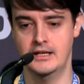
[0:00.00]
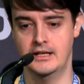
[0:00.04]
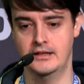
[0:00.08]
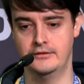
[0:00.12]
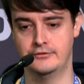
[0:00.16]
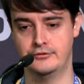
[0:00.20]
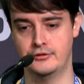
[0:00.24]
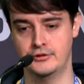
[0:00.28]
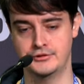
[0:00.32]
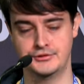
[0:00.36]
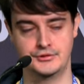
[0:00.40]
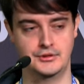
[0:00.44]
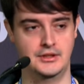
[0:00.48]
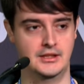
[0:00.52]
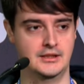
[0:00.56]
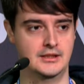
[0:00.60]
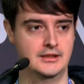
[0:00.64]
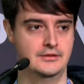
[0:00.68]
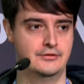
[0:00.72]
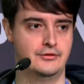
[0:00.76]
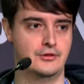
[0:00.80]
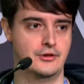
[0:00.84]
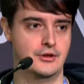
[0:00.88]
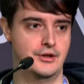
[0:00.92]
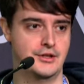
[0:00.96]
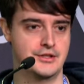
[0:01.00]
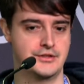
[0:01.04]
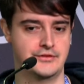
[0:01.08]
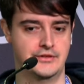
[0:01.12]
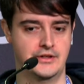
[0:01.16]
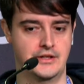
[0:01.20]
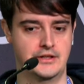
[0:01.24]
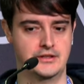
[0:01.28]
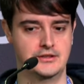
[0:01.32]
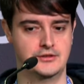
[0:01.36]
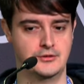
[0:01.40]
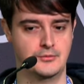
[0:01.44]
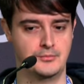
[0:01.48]
And fortunately for us,
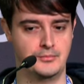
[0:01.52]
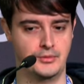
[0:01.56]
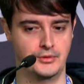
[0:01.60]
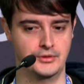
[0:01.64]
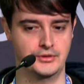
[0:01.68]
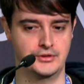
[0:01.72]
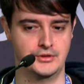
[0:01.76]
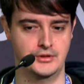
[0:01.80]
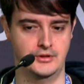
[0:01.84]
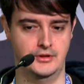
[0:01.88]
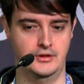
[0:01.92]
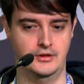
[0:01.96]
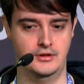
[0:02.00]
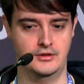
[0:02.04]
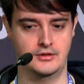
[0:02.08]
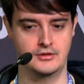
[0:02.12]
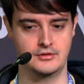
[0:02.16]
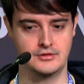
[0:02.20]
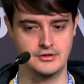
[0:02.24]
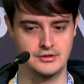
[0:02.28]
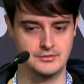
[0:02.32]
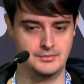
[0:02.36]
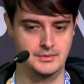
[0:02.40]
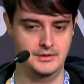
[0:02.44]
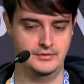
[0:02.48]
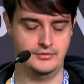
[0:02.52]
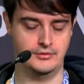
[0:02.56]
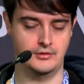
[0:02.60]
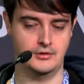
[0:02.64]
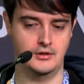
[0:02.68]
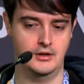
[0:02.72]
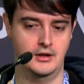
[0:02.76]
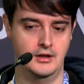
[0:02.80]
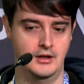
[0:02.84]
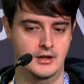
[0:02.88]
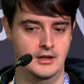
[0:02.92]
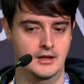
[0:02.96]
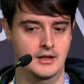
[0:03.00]
there is a pointer just
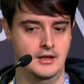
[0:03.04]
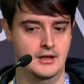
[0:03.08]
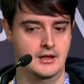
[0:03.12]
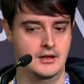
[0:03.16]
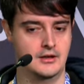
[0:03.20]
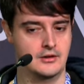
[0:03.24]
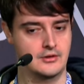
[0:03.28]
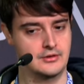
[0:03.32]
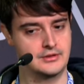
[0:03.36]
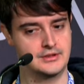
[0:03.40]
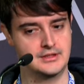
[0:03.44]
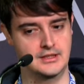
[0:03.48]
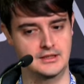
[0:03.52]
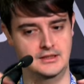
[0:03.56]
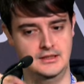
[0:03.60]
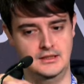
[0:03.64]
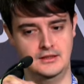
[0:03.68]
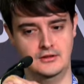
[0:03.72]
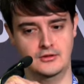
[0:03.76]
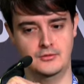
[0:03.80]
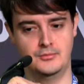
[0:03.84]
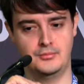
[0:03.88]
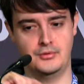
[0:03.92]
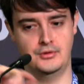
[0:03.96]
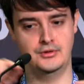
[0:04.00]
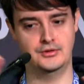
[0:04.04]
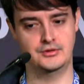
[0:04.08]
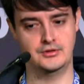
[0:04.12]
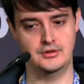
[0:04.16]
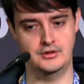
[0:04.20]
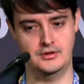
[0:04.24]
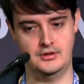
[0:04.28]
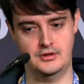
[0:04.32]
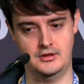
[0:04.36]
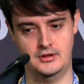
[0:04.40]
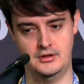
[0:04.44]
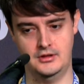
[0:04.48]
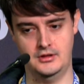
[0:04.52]
before containing a
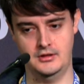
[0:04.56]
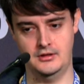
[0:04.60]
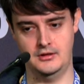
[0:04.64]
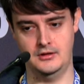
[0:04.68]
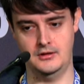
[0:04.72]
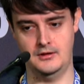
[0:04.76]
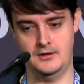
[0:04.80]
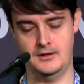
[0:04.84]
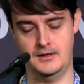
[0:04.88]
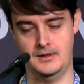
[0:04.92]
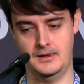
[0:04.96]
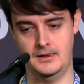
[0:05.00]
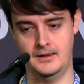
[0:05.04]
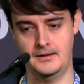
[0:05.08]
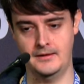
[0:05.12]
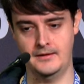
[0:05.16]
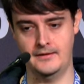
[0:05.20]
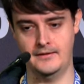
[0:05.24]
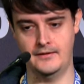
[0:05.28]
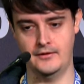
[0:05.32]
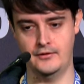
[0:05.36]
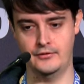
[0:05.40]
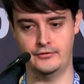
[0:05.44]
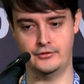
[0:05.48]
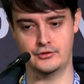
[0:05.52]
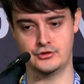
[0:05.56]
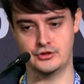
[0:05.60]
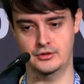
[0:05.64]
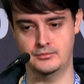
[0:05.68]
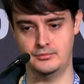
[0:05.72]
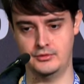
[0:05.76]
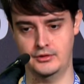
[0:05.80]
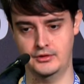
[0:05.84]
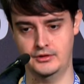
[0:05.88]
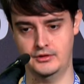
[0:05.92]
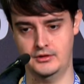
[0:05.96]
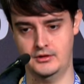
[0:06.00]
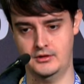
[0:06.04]
pointer, a function
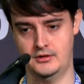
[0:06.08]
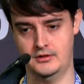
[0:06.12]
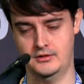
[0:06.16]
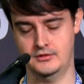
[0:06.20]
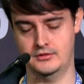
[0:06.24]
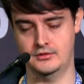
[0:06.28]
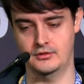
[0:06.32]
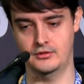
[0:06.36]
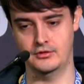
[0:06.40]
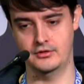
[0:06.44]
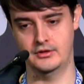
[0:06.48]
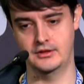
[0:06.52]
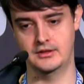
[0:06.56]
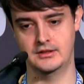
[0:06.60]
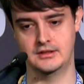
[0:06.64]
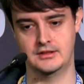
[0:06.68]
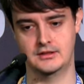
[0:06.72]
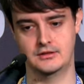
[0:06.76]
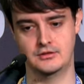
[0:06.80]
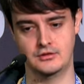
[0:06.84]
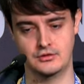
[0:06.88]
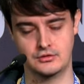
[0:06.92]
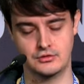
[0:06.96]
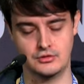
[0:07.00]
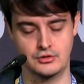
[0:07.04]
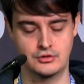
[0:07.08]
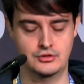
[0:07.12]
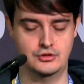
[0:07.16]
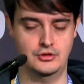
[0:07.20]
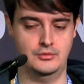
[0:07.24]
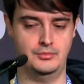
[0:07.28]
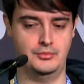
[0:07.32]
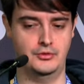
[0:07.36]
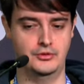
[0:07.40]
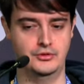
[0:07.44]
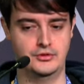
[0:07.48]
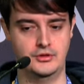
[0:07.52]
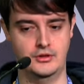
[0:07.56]
pointer. So this is a structure
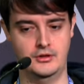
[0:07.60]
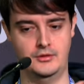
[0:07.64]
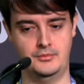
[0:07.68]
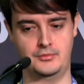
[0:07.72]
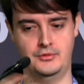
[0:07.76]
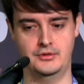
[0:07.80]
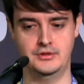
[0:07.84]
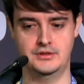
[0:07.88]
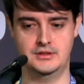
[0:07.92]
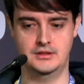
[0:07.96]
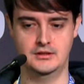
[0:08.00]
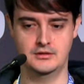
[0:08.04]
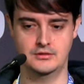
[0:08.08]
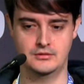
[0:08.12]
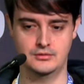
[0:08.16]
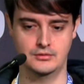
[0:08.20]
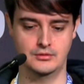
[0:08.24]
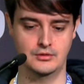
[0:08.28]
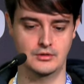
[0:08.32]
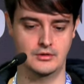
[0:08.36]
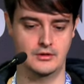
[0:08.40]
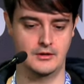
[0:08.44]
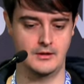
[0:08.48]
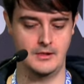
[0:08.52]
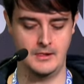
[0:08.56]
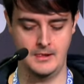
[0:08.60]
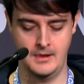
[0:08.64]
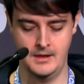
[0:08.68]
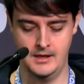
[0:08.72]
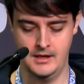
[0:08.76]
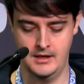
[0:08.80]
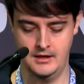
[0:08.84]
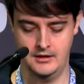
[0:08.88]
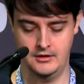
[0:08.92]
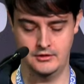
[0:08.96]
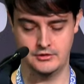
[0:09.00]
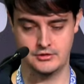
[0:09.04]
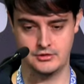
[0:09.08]
pointer pointing to
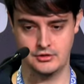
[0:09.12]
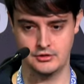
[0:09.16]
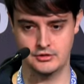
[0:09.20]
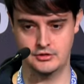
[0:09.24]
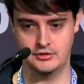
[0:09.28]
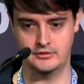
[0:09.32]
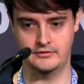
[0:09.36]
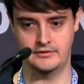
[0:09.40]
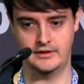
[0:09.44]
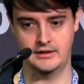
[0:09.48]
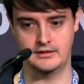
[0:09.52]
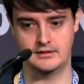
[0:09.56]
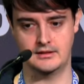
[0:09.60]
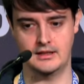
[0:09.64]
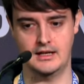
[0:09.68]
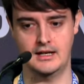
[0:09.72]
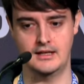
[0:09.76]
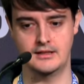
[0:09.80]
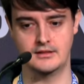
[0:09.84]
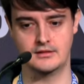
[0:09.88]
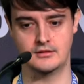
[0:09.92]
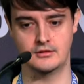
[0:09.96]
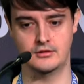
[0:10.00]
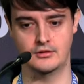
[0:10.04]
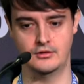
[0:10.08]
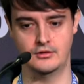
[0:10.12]
a structure that has